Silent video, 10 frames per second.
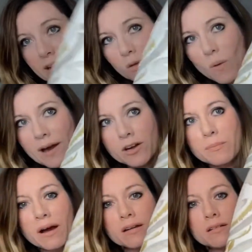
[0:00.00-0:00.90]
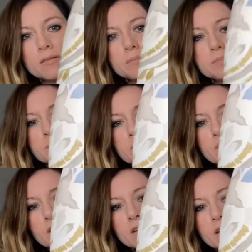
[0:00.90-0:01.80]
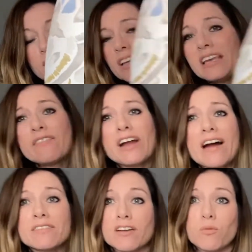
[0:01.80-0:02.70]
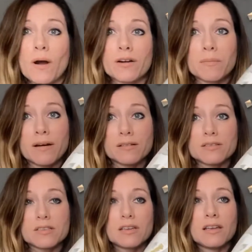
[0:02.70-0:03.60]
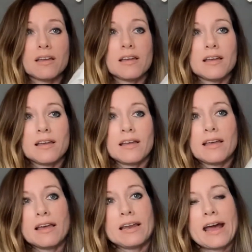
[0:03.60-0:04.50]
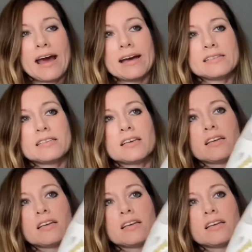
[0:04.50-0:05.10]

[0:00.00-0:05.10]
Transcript: water bottle. You can never have enough water bottles. And it has the